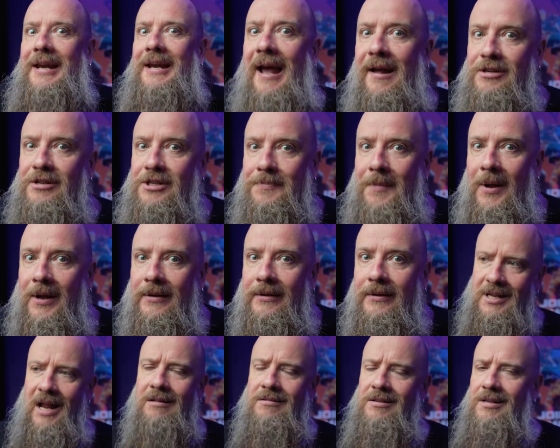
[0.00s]

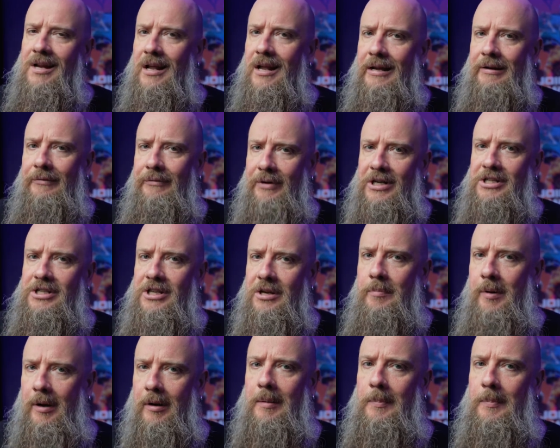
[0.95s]
announcement sounds like a
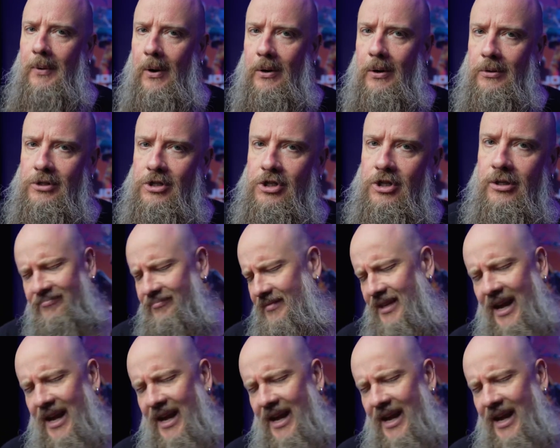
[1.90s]
reasonable approach.